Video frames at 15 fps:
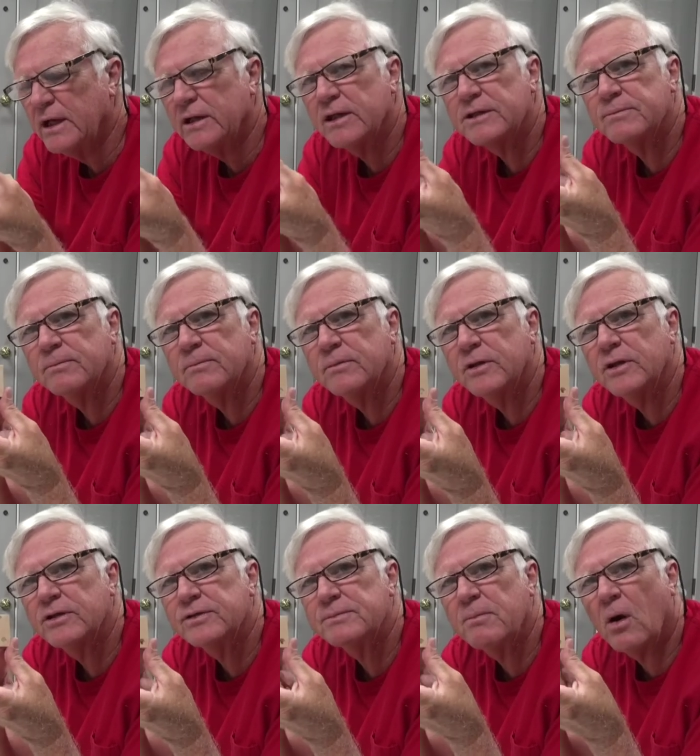This,
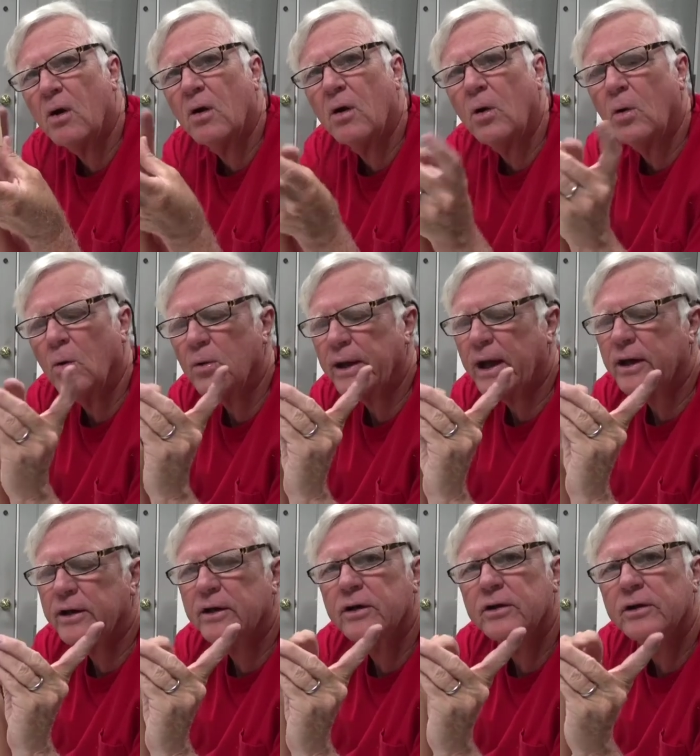this small hole down
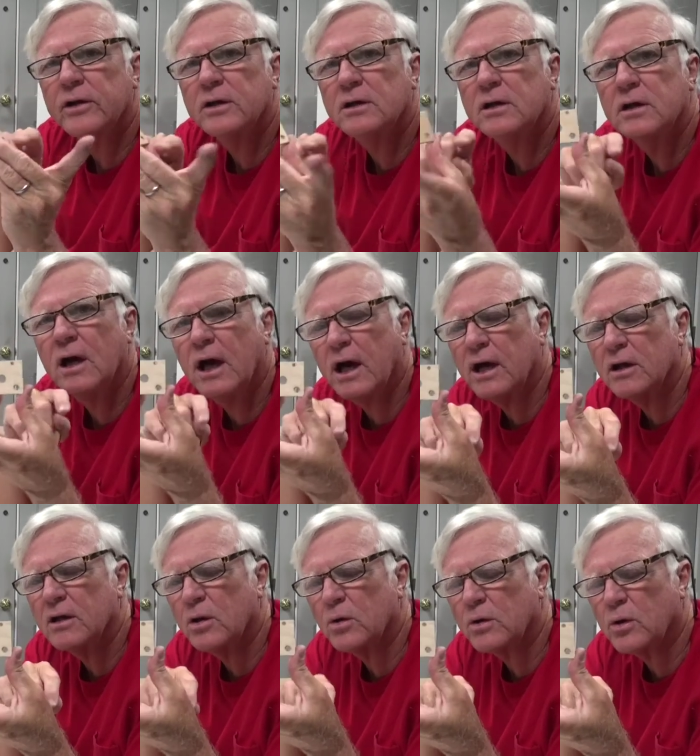here in the uh,
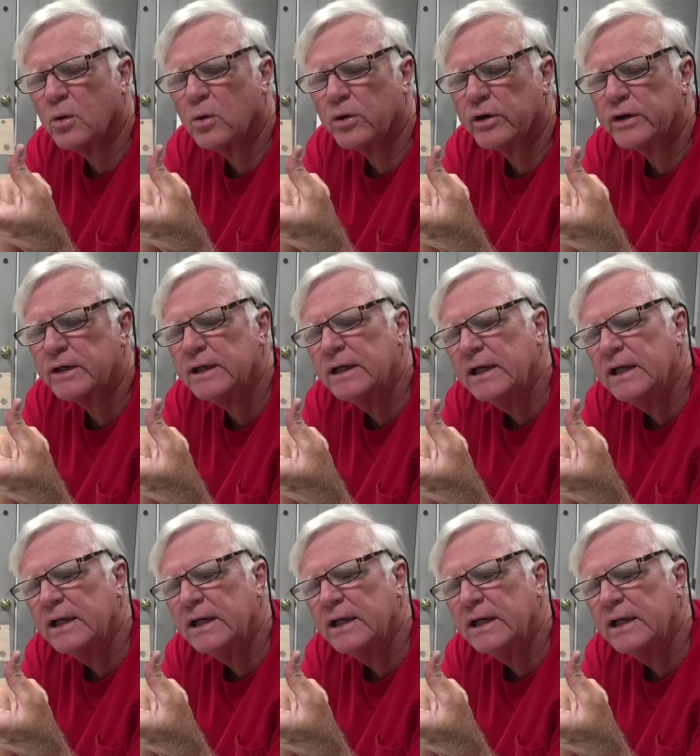lower corner